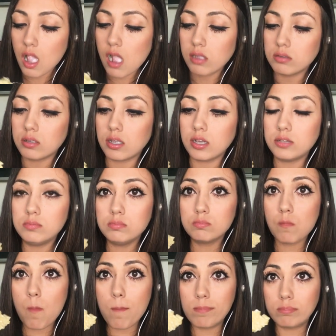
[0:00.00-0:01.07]
And then
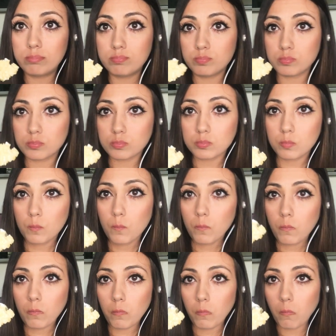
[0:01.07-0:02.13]

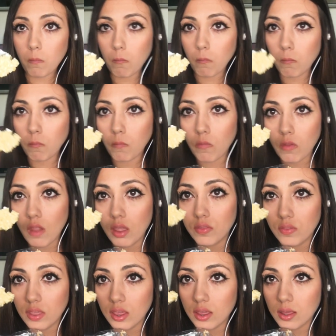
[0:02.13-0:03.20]
I
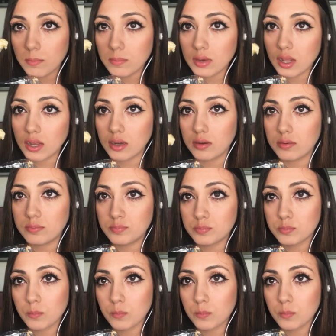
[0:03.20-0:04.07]
think I'm done.